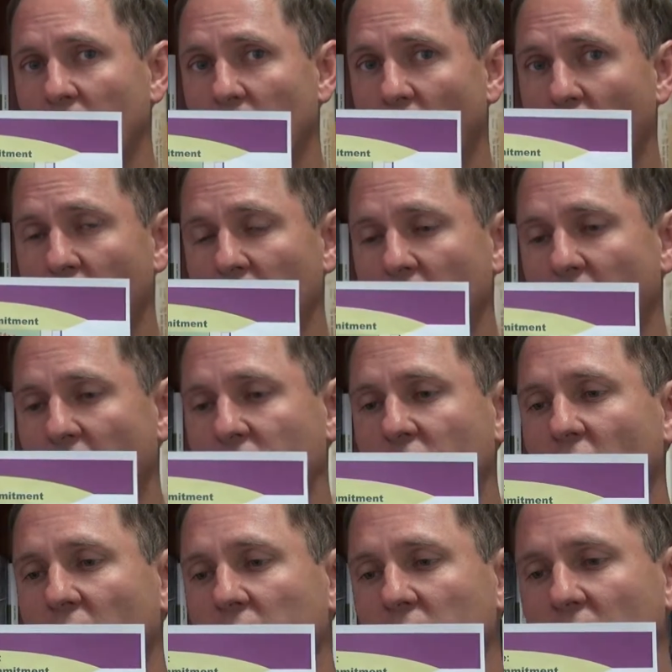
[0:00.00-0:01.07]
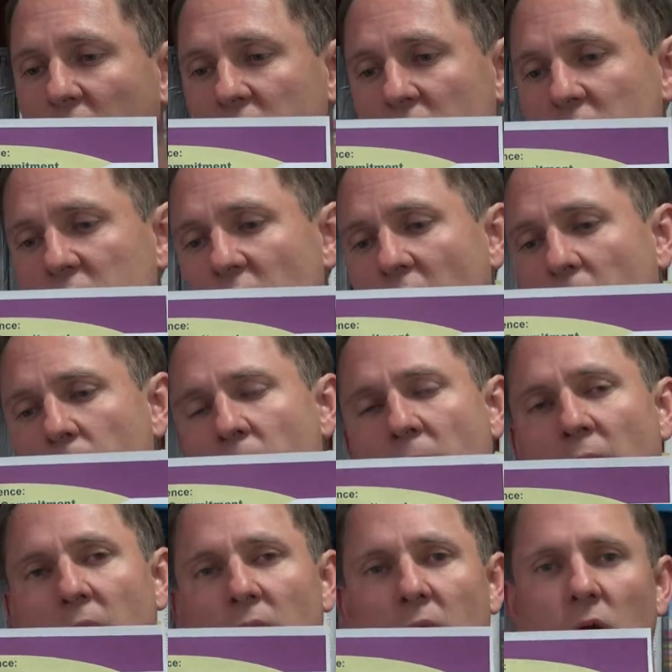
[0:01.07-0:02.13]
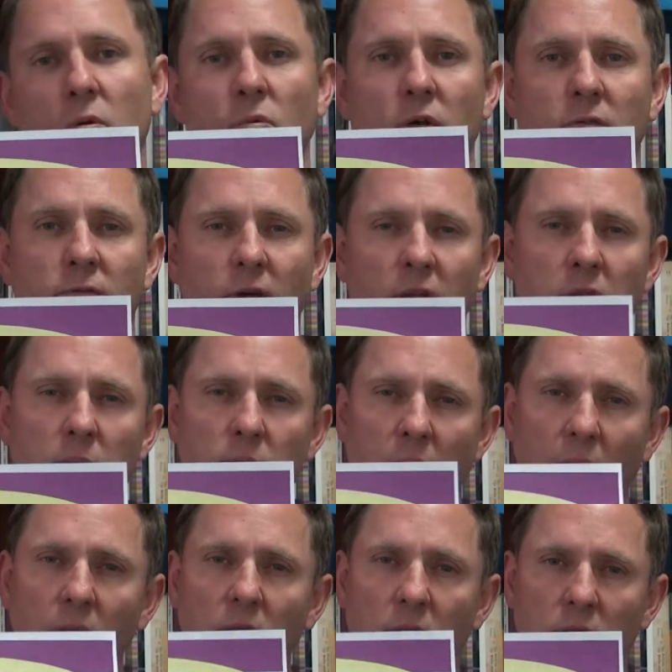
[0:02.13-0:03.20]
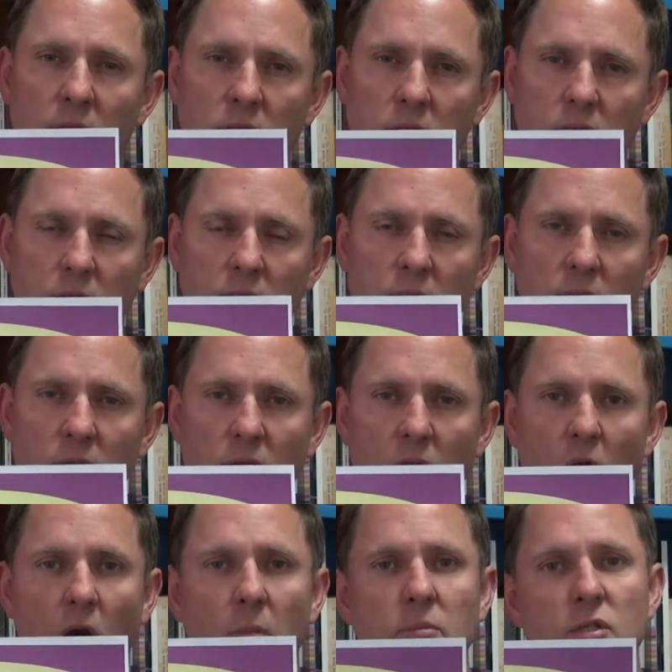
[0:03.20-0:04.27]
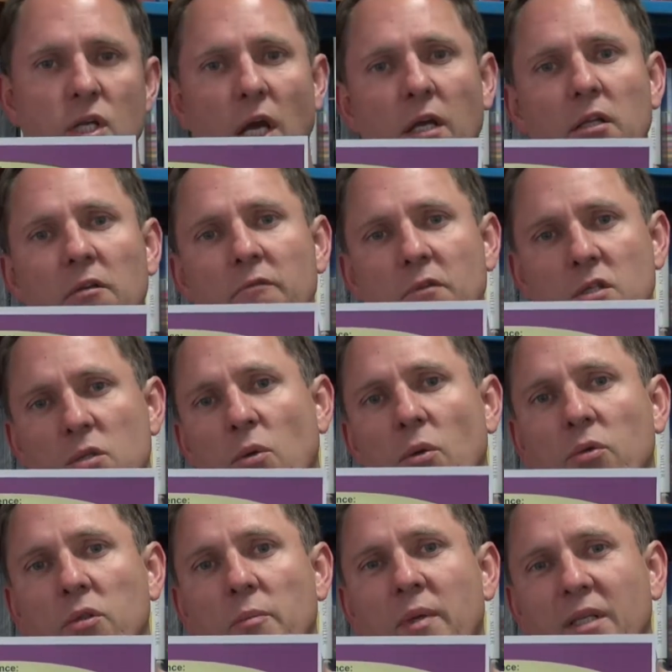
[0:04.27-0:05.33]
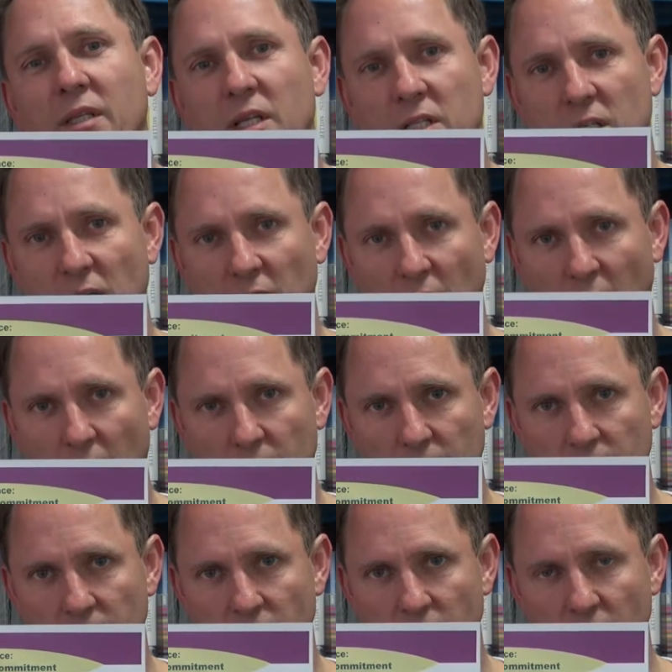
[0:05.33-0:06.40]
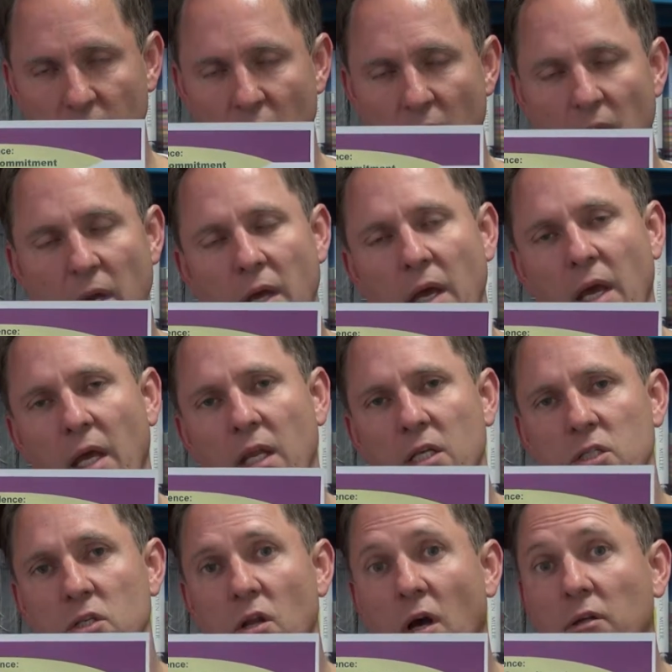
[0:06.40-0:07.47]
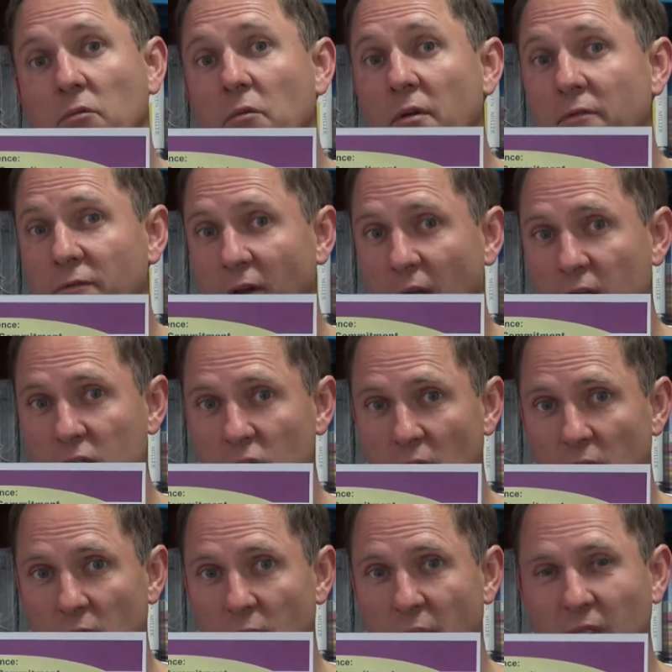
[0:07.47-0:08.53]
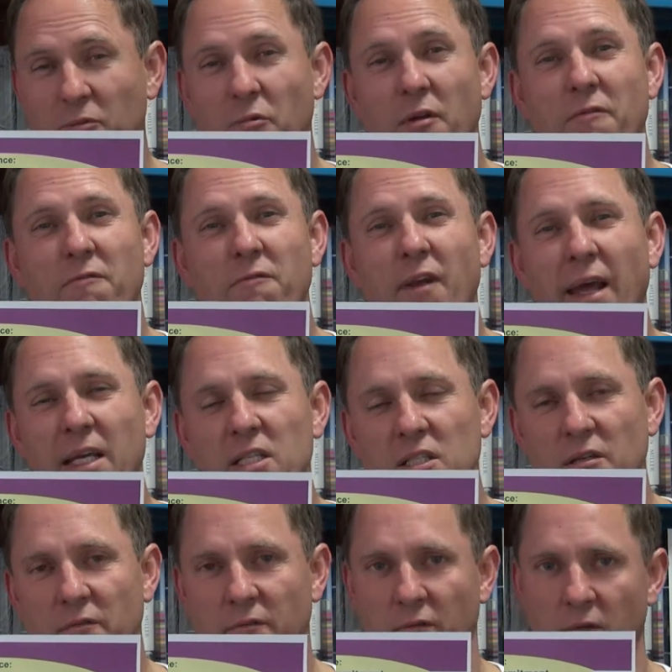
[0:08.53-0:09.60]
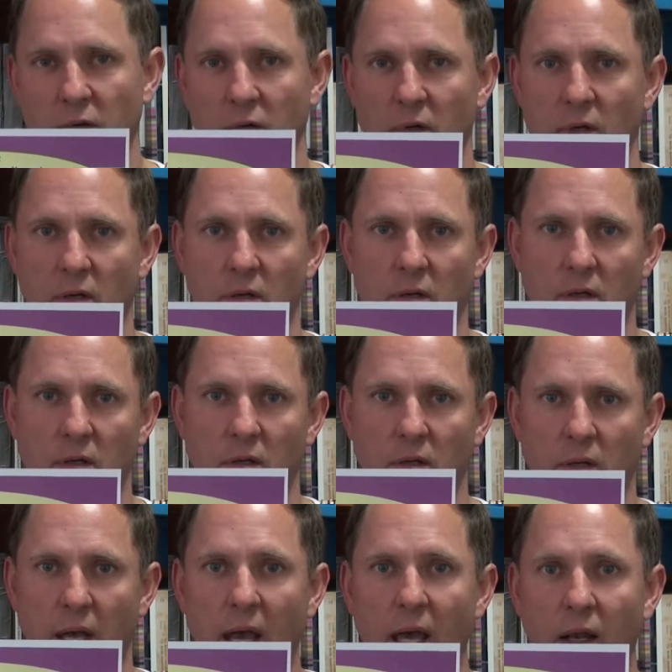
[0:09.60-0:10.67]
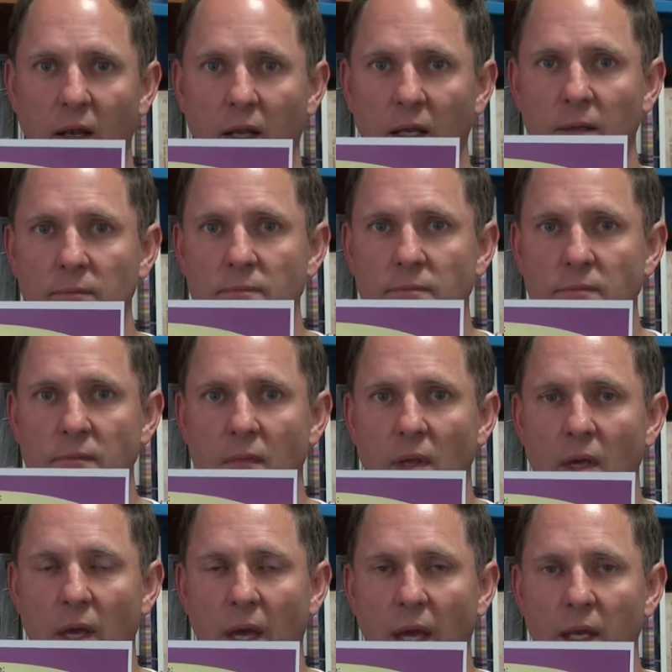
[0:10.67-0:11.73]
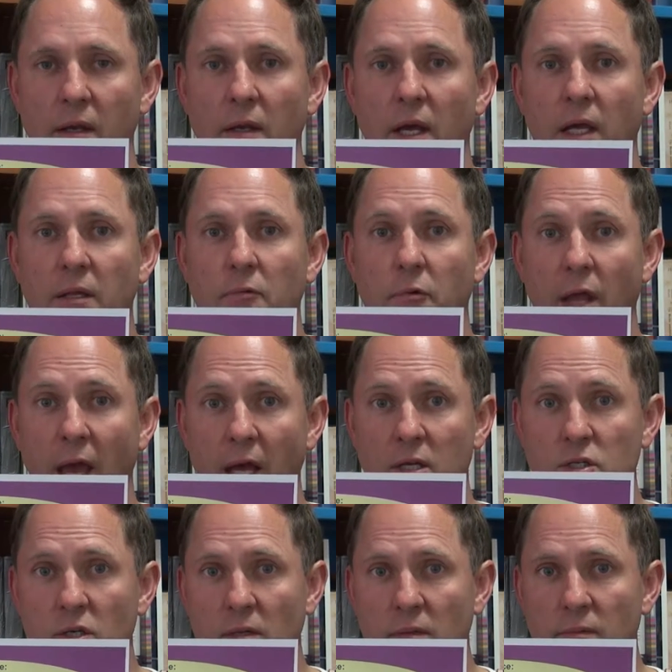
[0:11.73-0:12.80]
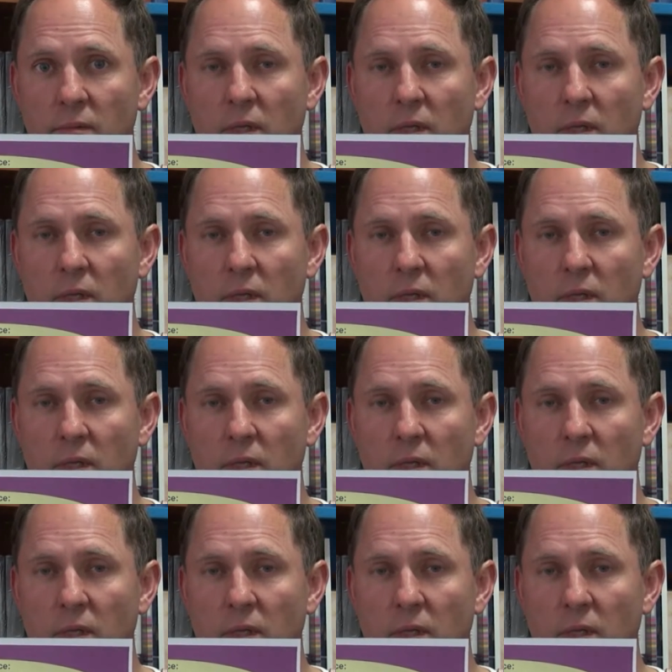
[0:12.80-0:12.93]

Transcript: model that I've got. As I say, with fundamentals, the objective is automaticity. It is not reflection, but reflexive handling and reaction.